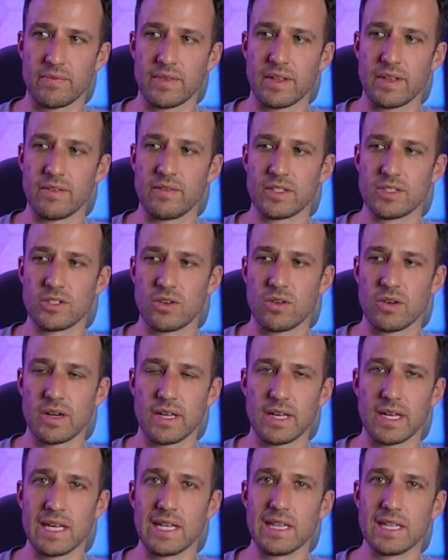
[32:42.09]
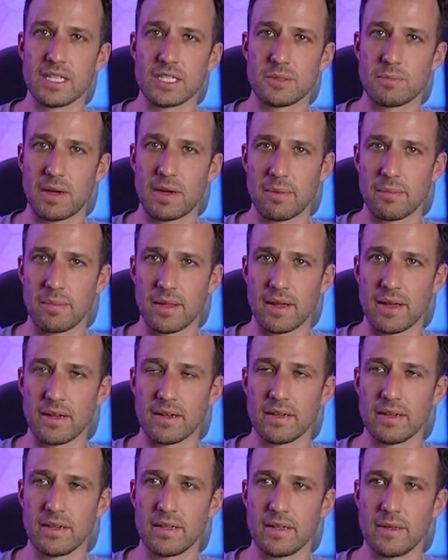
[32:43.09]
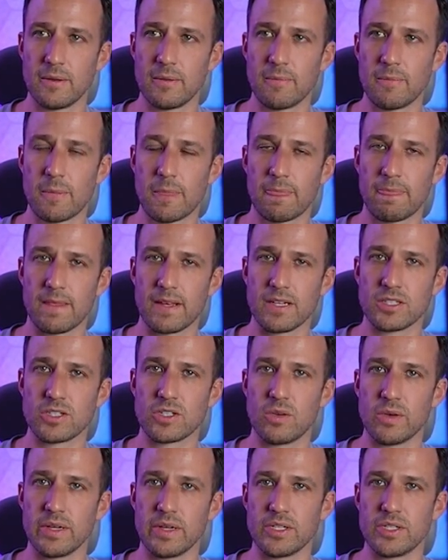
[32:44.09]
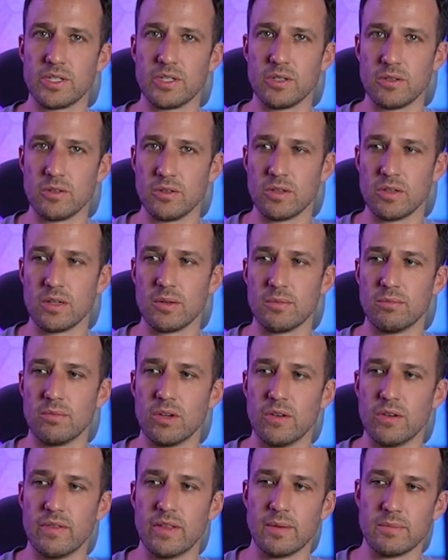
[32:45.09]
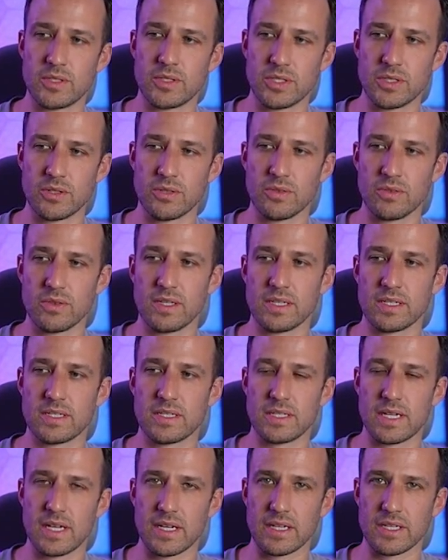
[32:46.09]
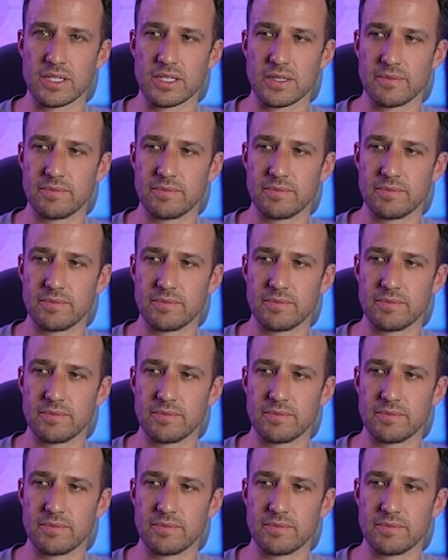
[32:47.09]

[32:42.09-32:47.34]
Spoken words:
If it's already in this pipeline, it's going to move them to this stage.